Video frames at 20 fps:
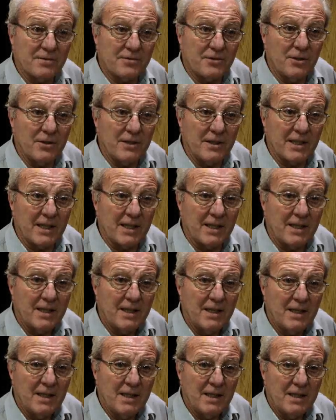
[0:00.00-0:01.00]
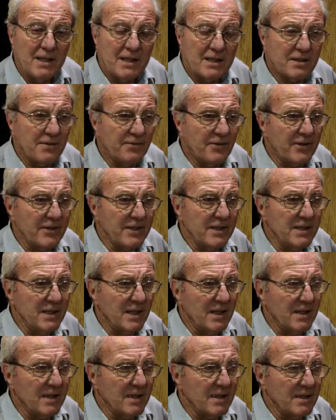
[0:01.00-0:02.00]
of doing it. It's a very,
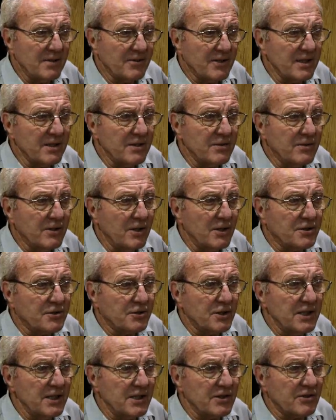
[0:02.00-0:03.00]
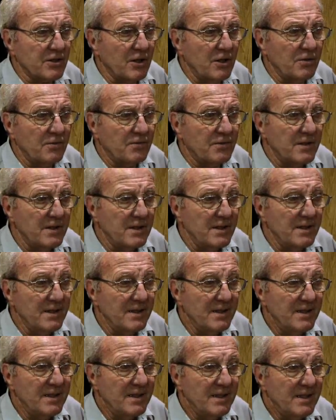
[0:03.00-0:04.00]
I think you've got to treat yourself
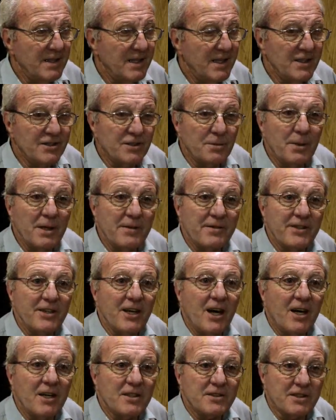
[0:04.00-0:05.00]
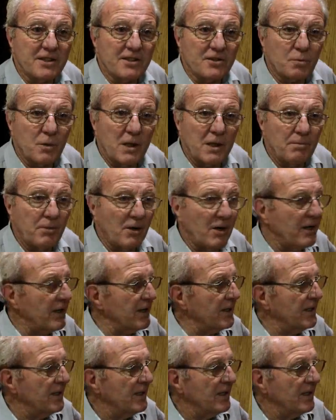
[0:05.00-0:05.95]
as a bit of an artist, whereby